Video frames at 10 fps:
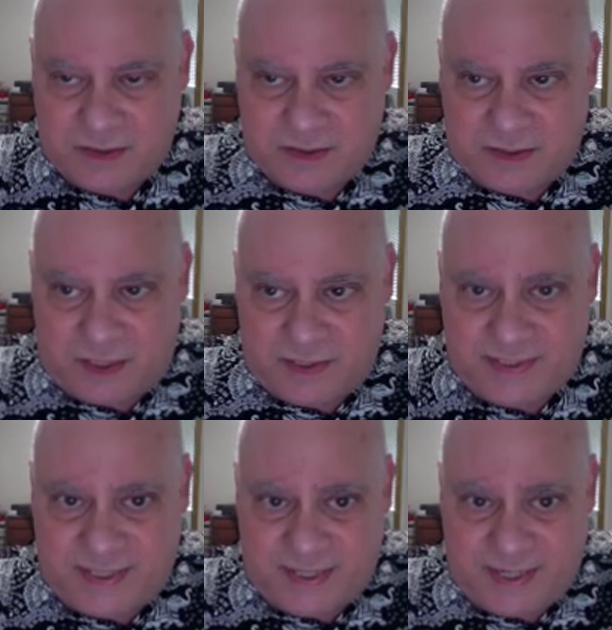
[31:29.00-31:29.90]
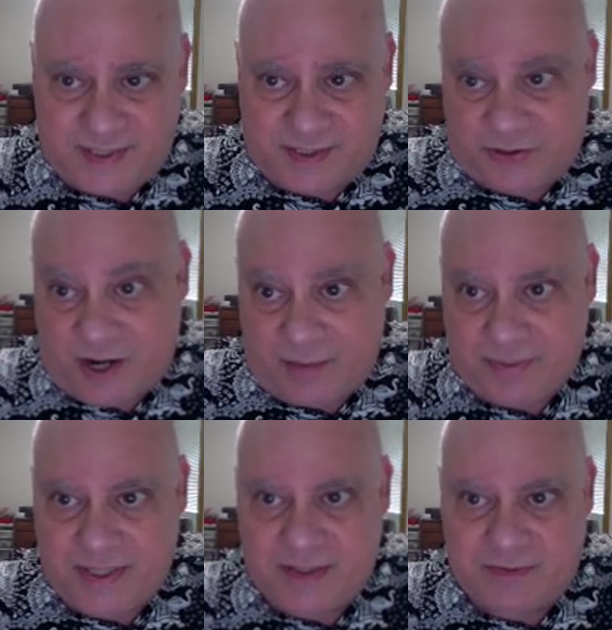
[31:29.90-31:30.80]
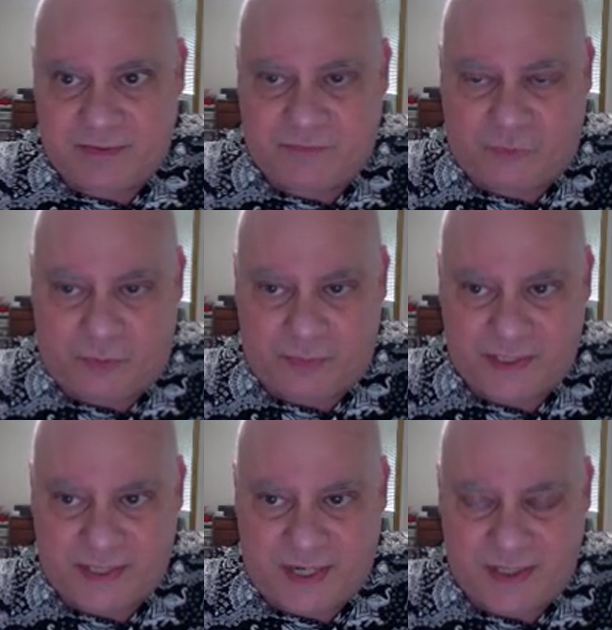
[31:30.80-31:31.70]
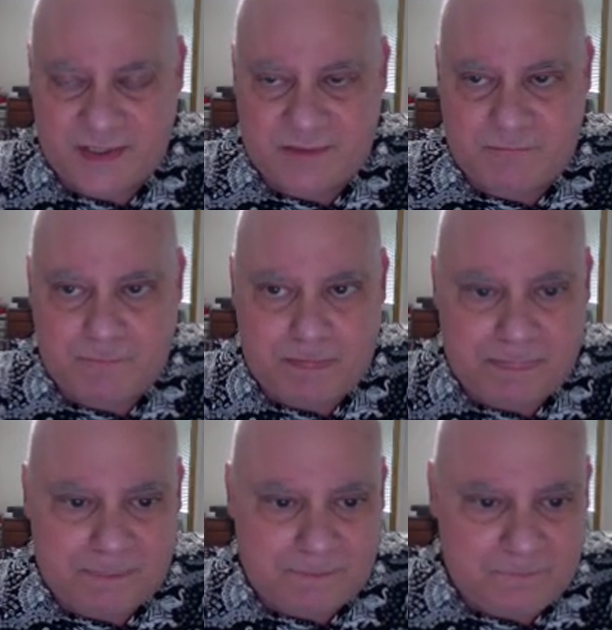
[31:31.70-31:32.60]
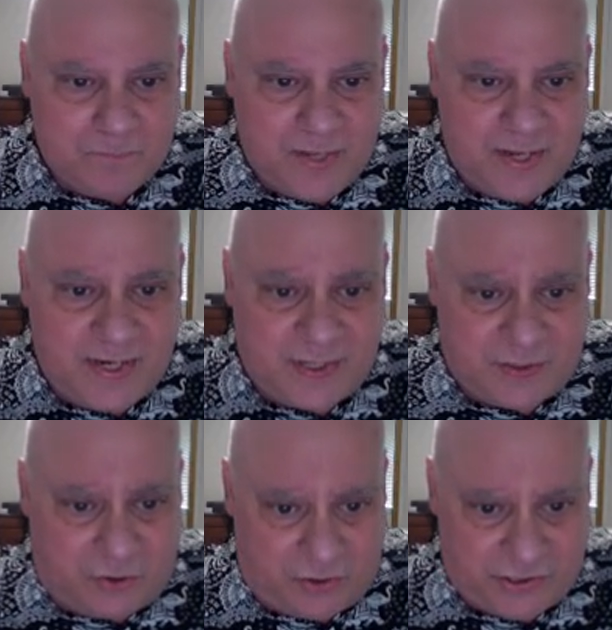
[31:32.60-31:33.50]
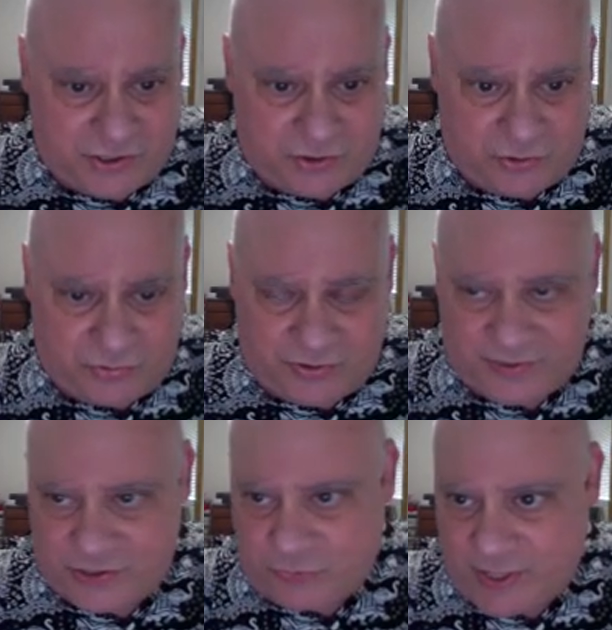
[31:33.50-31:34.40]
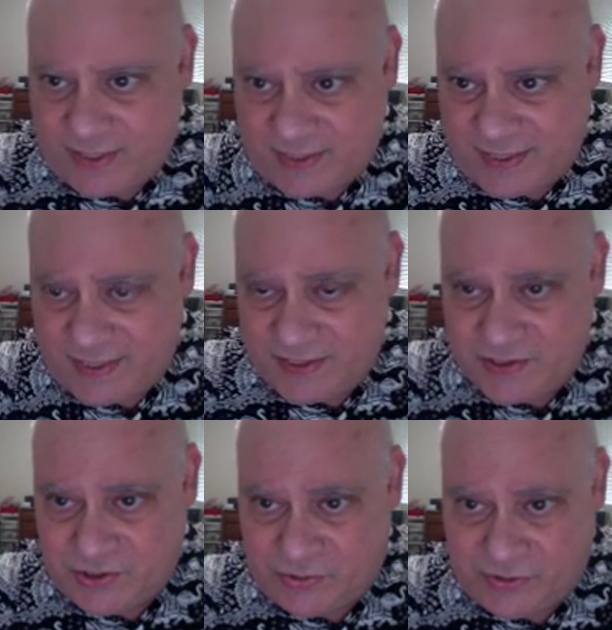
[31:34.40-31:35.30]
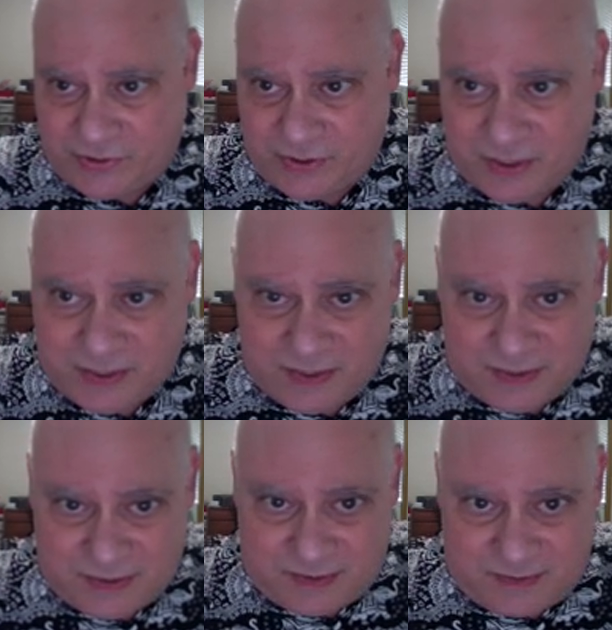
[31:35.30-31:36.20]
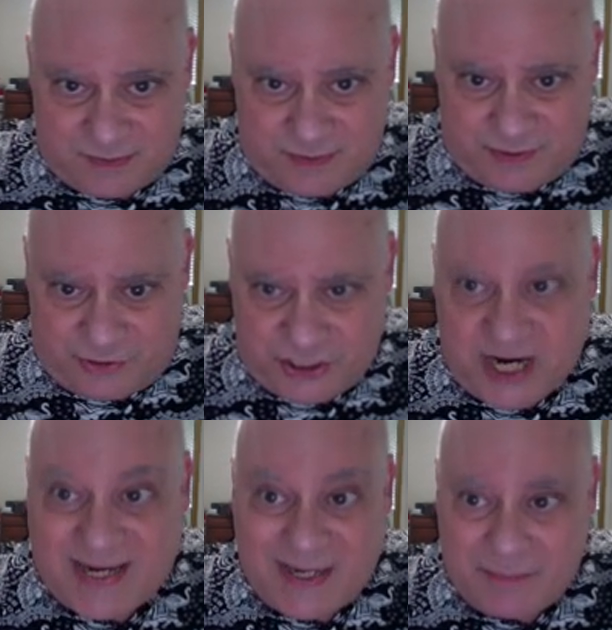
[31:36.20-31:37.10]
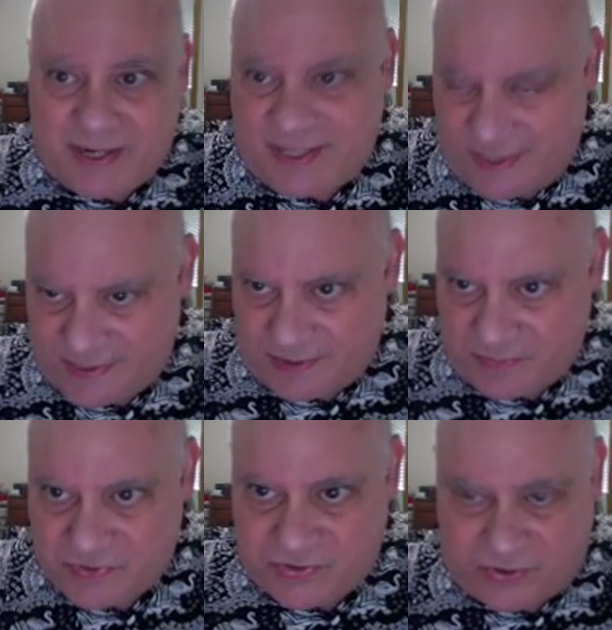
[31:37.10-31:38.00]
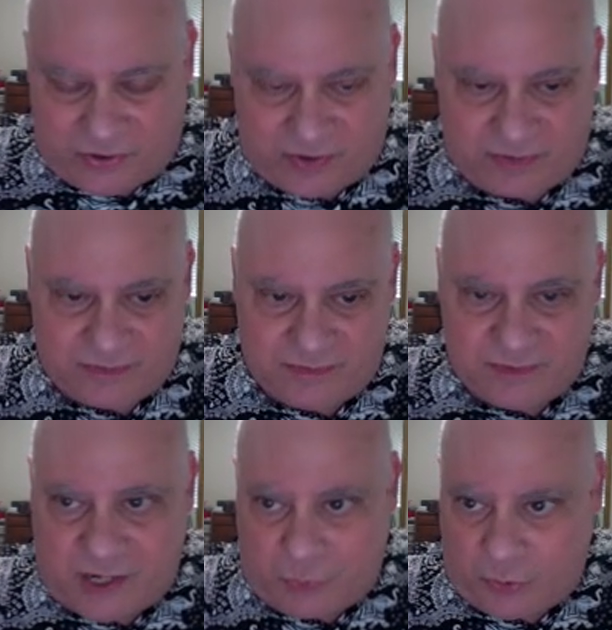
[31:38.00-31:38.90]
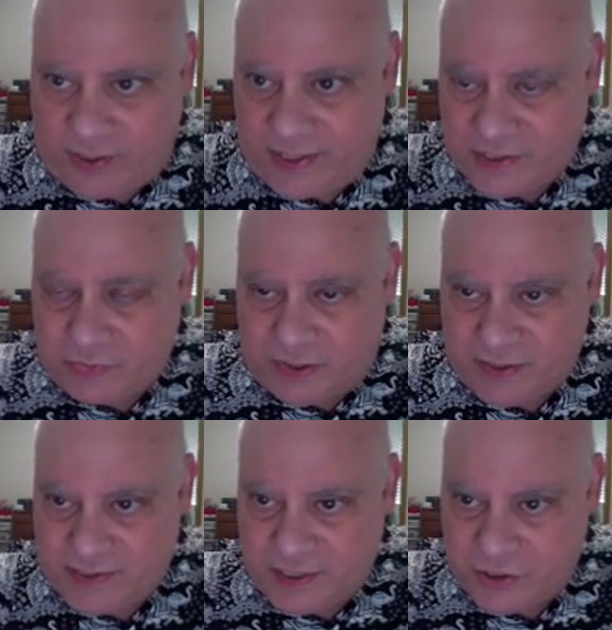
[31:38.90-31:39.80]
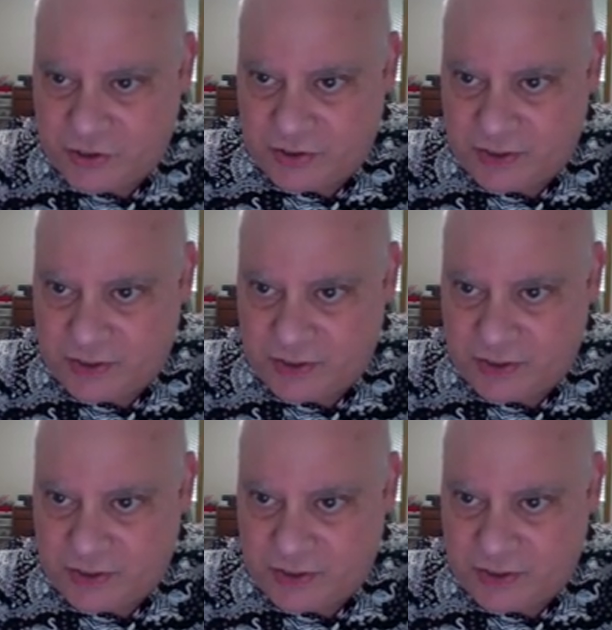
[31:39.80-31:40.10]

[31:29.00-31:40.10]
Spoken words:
DNA that they're copying for mistakes. And also they're dysregulated, so their checking mechanisms are not working as well as they should.